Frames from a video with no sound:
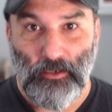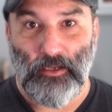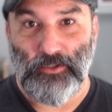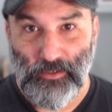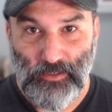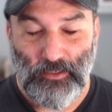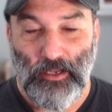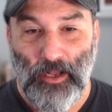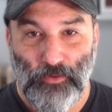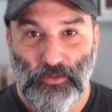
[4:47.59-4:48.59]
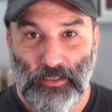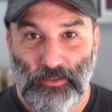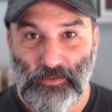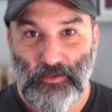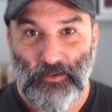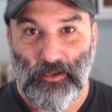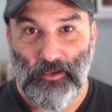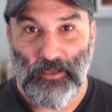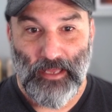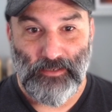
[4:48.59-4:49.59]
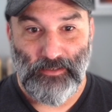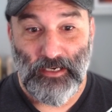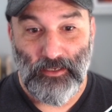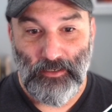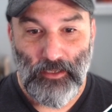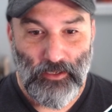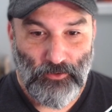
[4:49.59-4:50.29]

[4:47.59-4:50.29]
adjusting a couple things as needed,